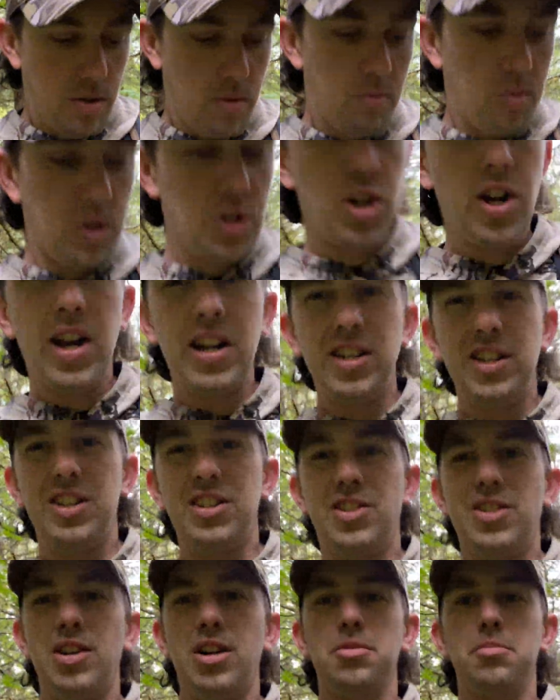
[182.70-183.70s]
we're trying to
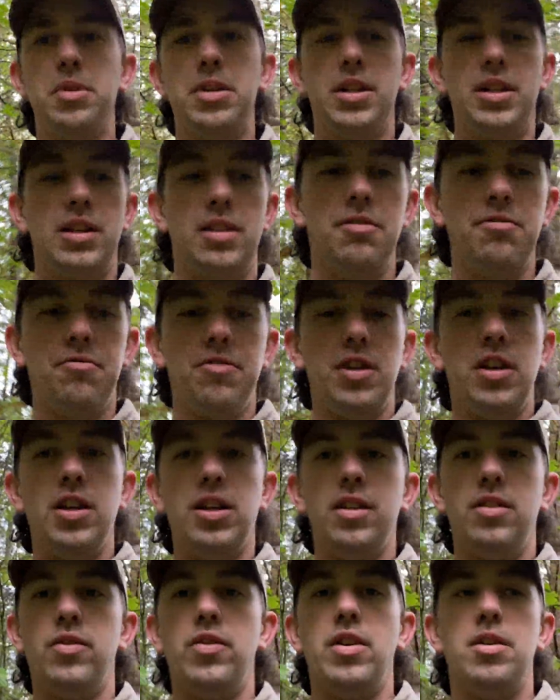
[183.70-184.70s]
determine
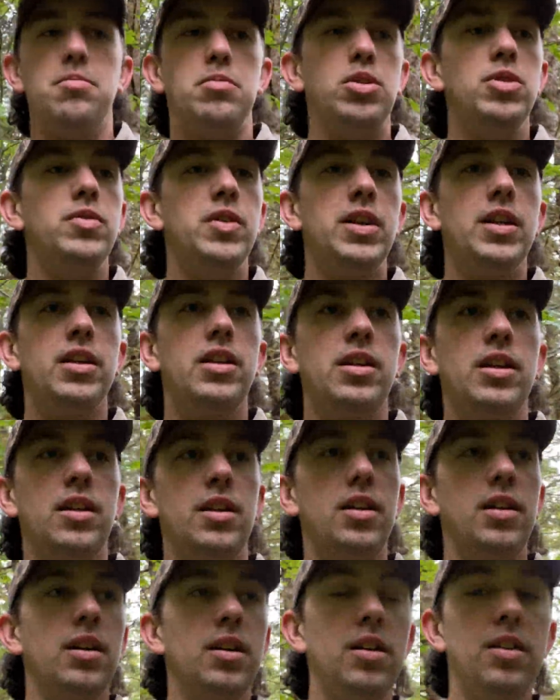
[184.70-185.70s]
if they're moving in
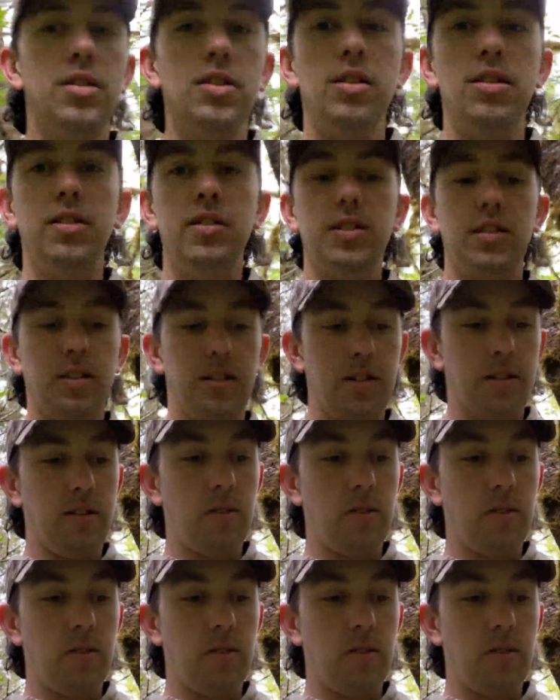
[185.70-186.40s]
here during